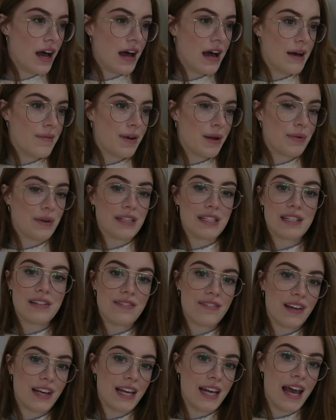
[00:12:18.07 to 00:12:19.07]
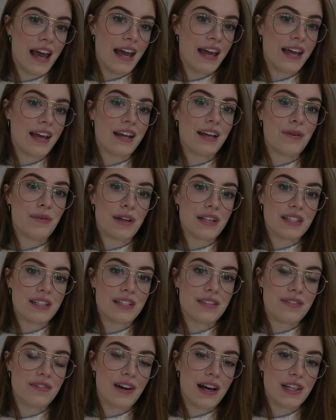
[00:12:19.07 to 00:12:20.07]
Um, I went to the V&A and I went
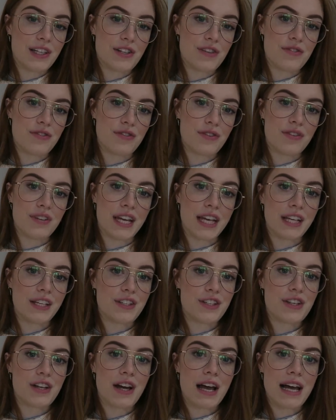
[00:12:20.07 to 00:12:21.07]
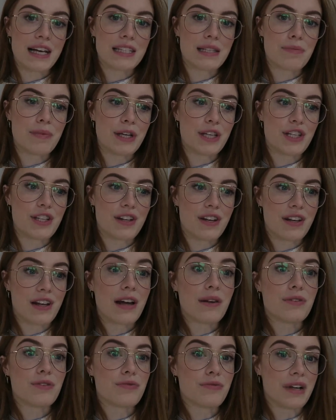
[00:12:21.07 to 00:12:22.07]
to the Fashion from Nature exhibition and
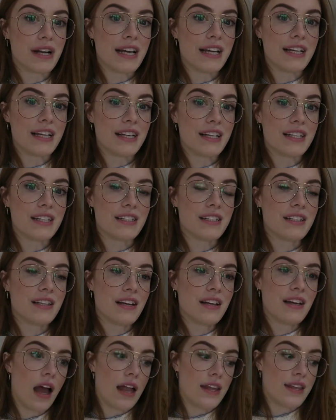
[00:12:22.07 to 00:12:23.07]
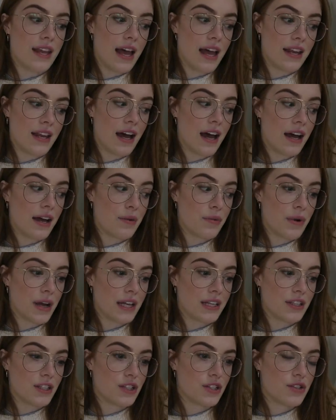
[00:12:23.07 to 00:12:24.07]
that was really good. And then I
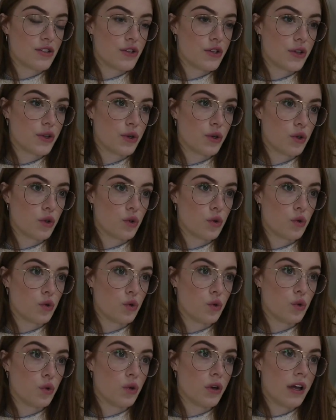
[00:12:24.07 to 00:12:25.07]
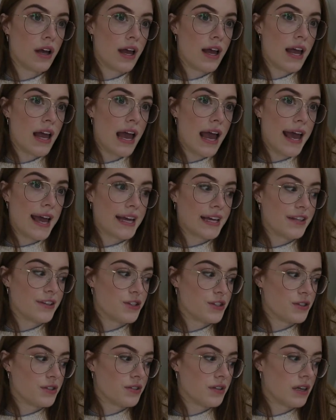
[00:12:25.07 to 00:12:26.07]
went to
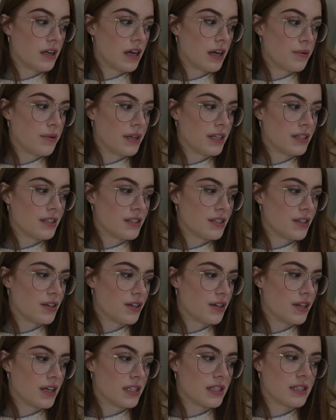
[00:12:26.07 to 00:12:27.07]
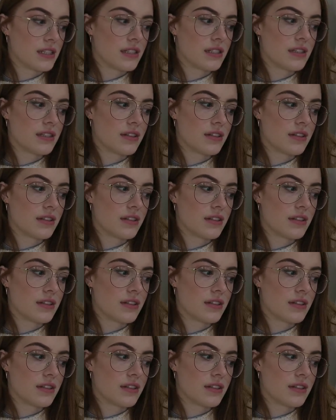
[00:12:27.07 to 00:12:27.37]
Angel and I went to this